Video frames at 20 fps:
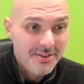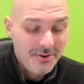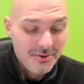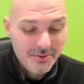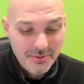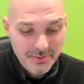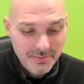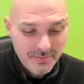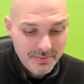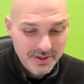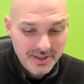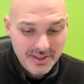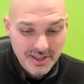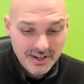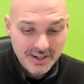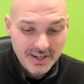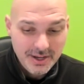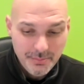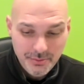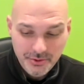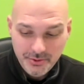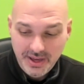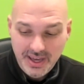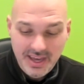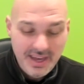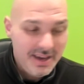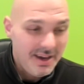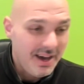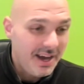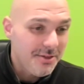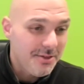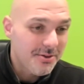Your kid comes over, hey, I